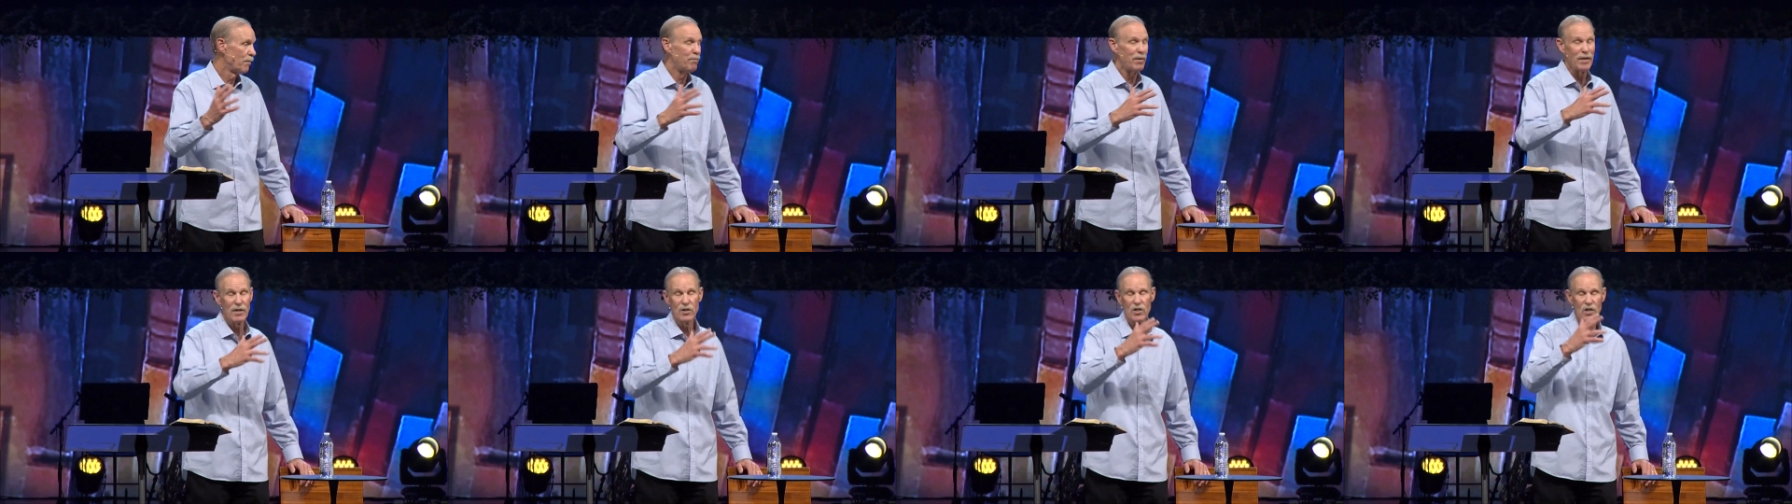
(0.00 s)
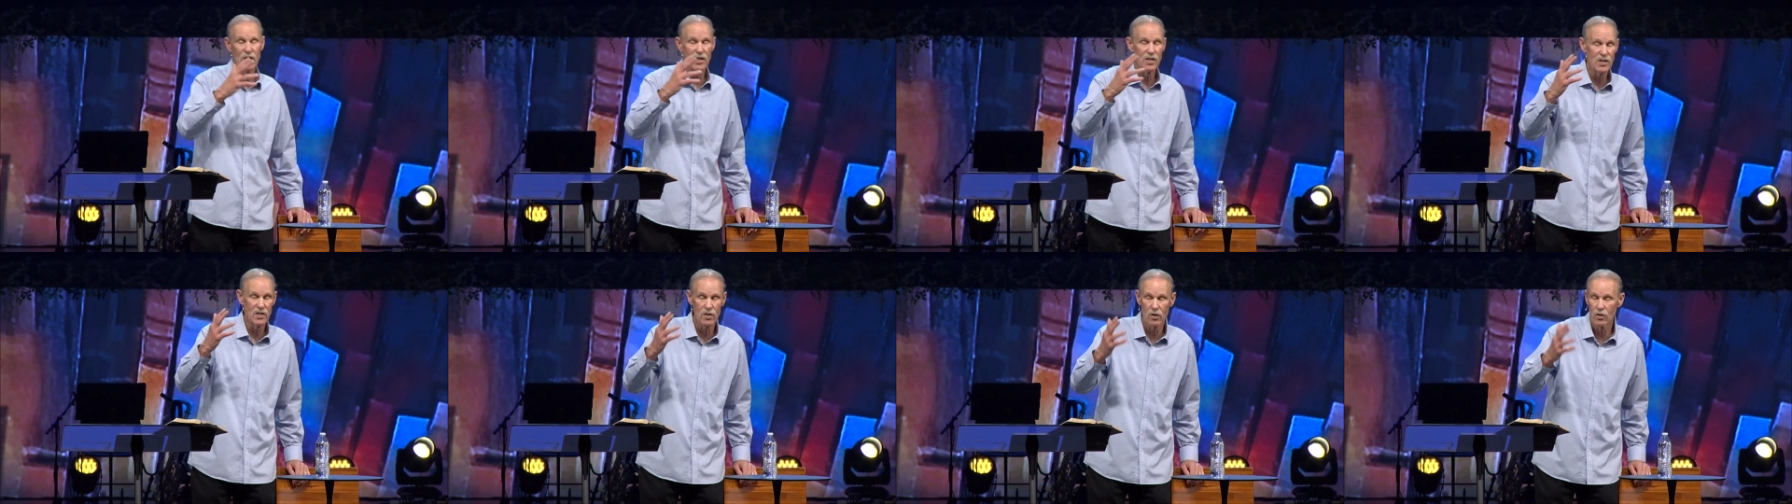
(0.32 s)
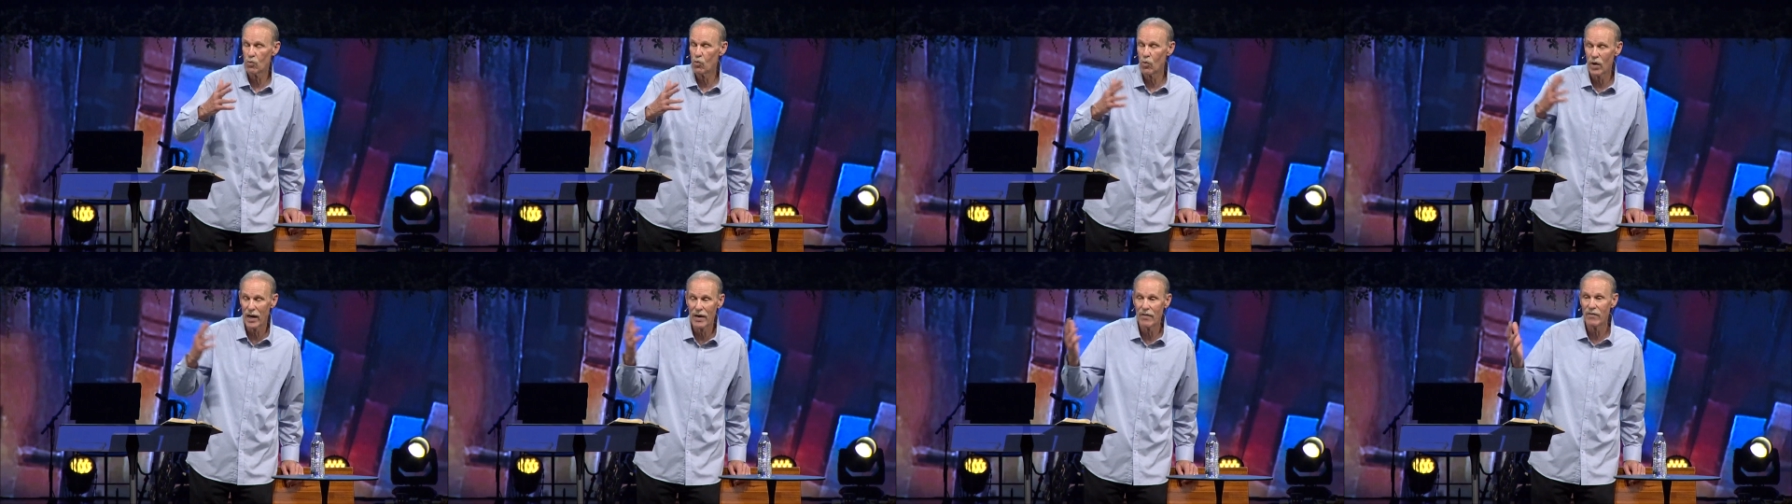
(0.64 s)
business
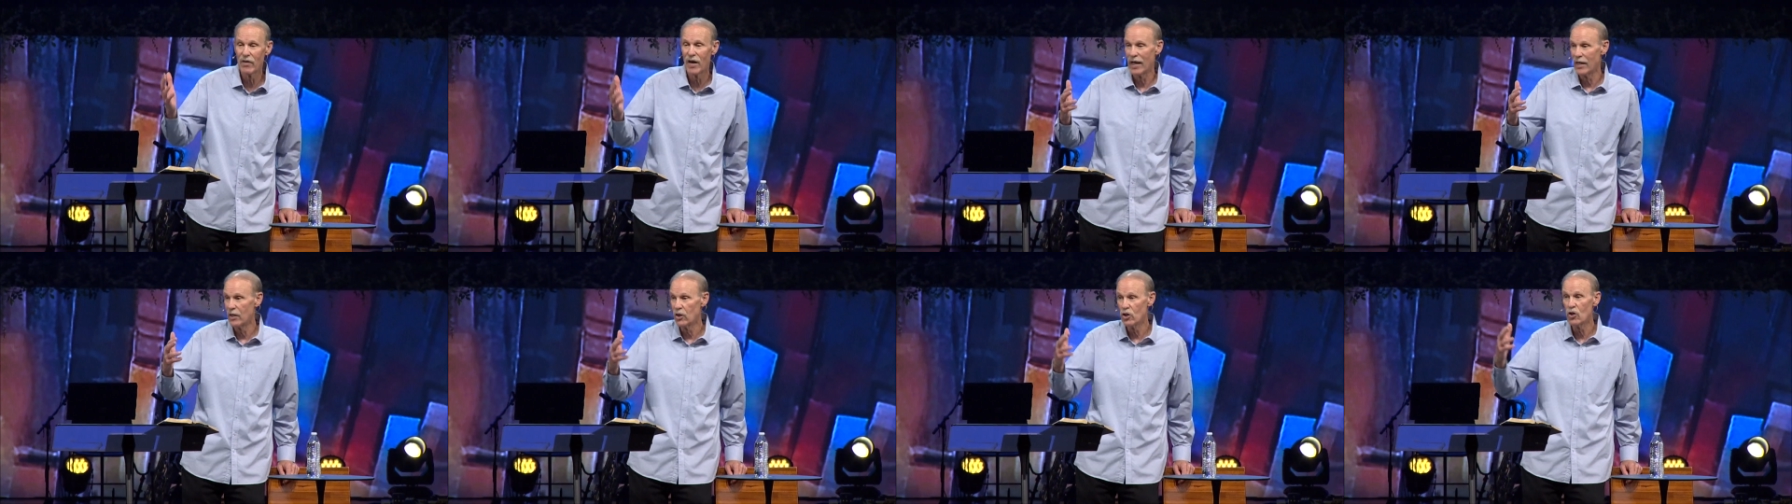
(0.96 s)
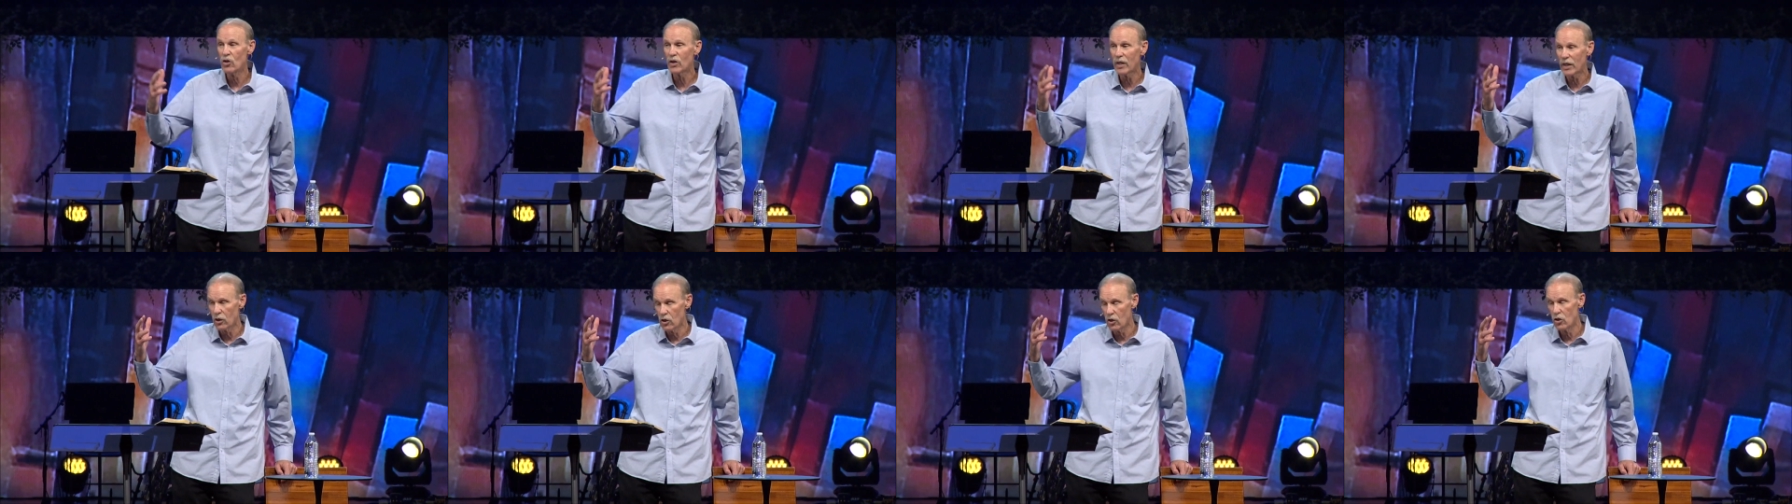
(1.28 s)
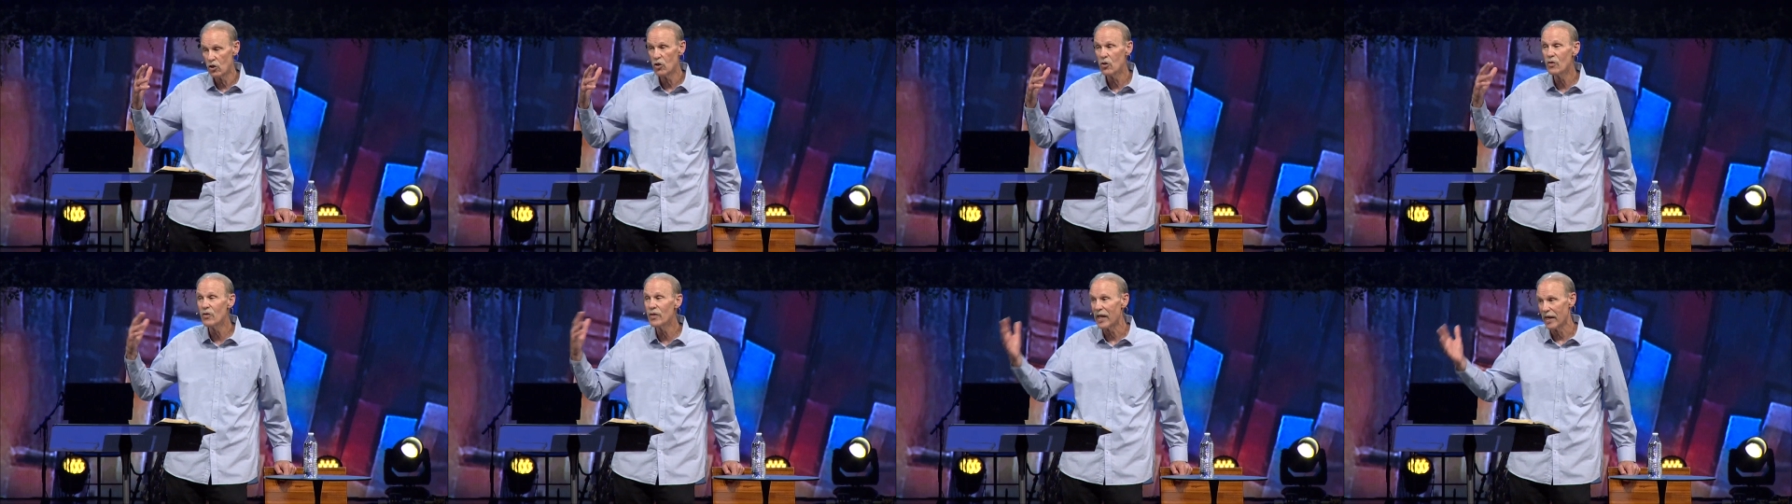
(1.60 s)
or whatever, and you
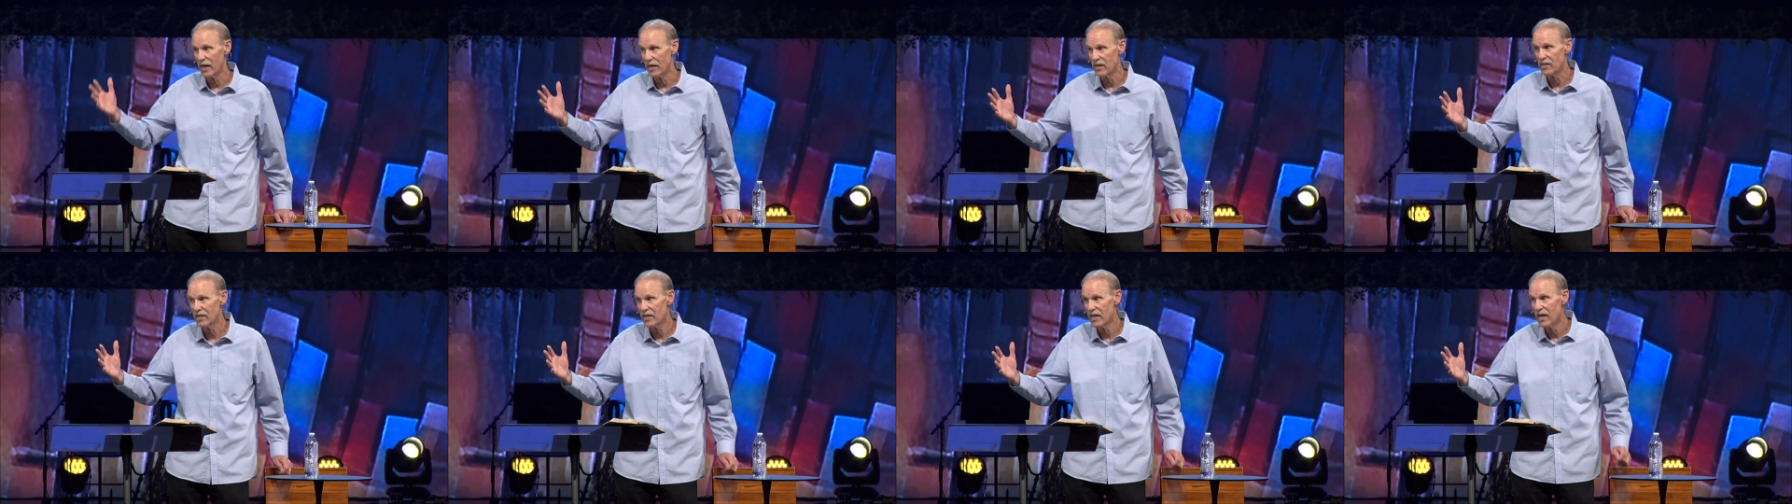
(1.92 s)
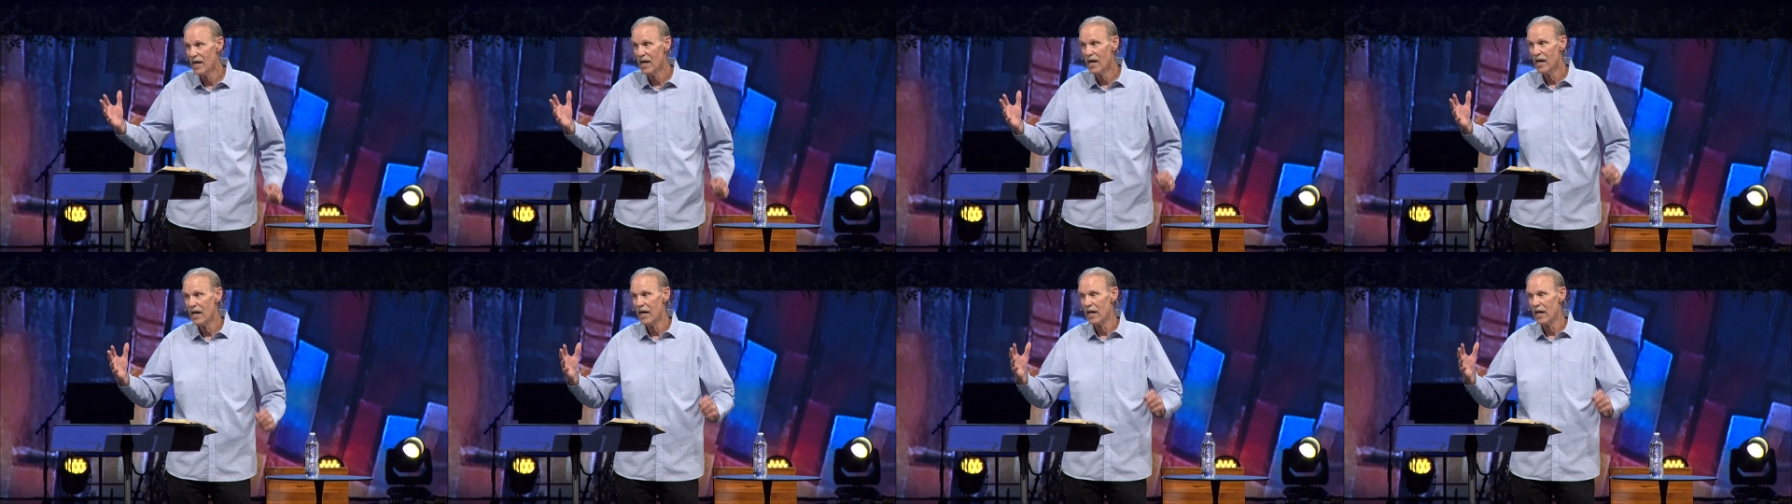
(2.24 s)
can do this